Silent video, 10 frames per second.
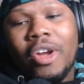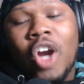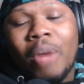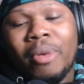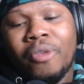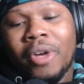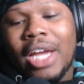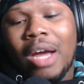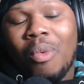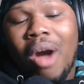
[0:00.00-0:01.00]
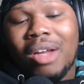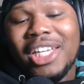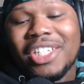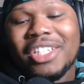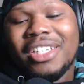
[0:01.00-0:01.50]
Mario Kart before they got
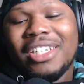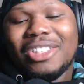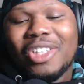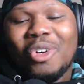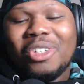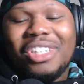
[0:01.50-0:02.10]
Waluigi. Low